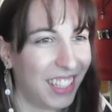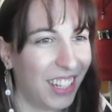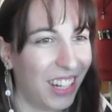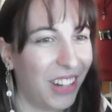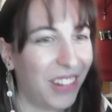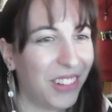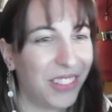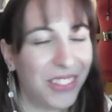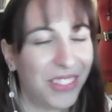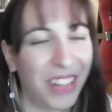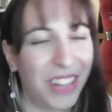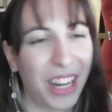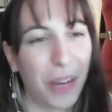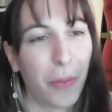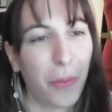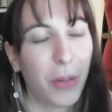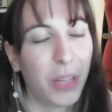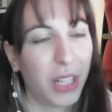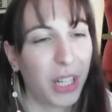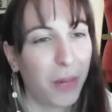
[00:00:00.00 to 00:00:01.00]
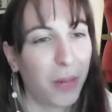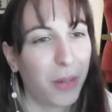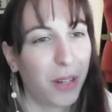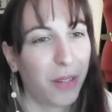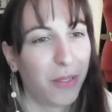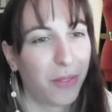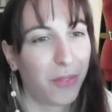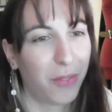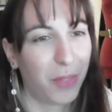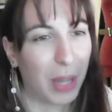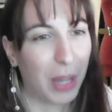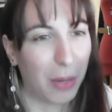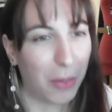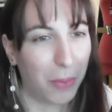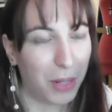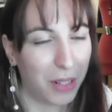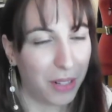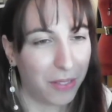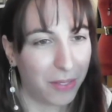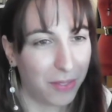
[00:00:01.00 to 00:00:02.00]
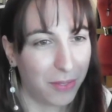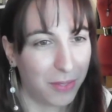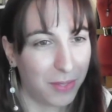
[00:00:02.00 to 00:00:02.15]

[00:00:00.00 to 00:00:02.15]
Oh, I wish I would have